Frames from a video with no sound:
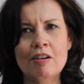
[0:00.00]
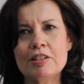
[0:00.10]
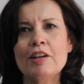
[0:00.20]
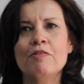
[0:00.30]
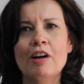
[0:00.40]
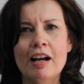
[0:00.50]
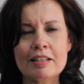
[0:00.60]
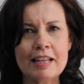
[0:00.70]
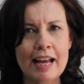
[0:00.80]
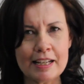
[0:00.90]
So for
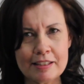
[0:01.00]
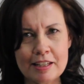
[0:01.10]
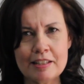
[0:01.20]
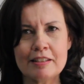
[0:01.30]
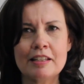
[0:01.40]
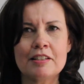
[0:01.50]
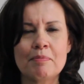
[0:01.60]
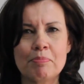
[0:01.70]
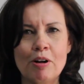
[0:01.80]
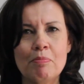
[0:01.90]
us, access is a
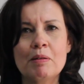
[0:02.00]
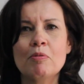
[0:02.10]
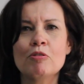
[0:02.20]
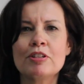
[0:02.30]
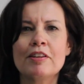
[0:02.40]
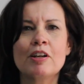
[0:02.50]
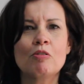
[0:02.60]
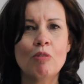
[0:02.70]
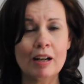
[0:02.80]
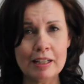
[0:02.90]
problem. Also, the
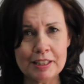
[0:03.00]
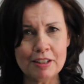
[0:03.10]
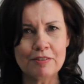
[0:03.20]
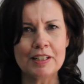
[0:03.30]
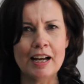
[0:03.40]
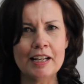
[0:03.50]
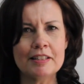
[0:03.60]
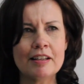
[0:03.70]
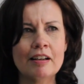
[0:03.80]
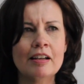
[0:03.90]
quality of
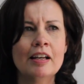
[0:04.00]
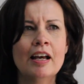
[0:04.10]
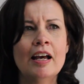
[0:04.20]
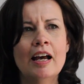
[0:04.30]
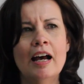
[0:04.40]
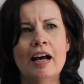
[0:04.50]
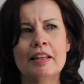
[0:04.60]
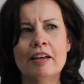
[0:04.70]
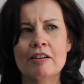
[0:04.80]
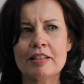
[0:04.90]
data.
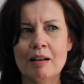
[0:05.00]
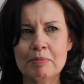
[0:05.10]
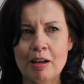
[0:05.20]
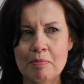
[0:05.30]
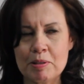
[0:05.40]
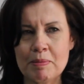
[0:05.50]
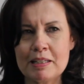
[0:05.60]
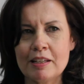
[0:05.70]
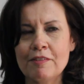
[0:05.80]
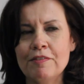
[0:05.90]
There are sometimes
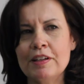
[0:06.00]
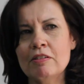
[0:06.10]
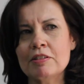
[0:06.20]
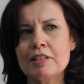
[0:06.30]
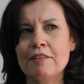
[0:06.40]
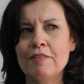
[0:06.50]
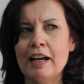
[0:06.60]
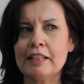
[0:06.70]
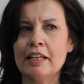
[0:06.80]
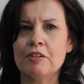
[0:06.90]
missing fields. The
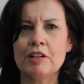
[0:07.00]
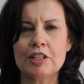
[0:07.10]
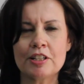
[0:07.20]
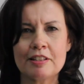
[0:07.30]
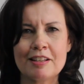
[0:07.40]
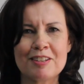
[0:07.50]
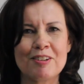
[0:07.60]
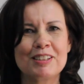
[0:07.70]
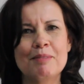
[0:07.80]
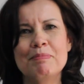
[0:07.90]
fact that registers
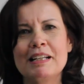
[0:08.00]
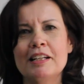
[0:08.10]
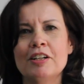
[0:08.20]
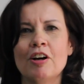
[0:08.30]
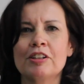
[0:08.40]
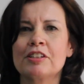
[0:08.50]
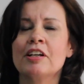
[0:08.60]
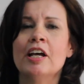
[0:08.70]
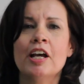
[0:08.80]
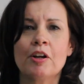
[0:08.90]
are typically not
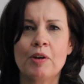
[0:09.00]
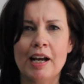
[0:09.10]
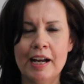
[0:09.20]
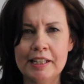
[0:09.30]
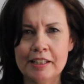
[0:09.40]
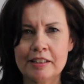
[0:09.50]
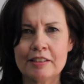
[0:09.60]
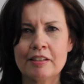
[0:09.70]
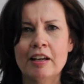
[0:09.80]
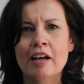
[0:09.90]

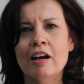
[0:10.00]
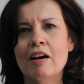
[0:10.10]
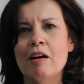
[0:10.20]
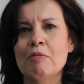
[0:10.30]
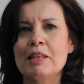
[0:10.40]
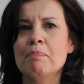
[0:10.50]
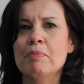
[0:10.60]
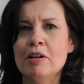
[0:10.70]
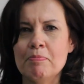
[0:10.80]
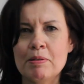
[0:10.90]
created with the
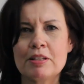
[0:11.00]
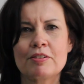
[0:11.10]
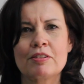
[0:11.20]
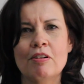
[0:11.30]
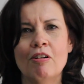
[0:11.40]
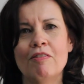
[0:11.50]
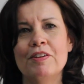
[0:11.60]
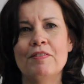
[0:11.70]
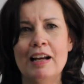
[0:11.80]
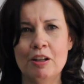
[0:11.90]
purpose of
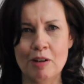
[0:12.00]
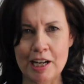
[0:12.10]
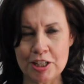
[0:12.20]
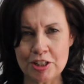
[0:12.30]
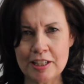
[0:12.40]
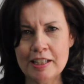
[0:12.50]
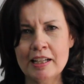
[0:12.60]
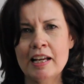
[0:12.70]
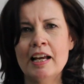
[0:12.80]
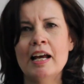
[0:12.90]
evaluation
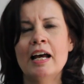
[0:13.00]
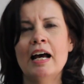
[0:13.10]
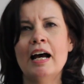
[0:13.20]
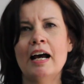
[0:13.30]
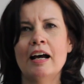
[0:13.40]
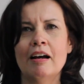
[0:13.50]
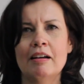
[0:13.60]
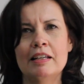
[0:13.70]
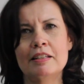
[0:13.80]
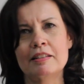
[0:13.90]

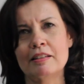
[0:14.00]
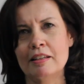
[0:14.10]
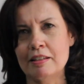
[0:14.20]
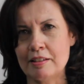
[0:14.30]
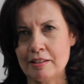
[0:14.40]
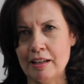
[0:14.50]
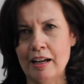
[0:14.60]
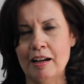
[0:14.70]
is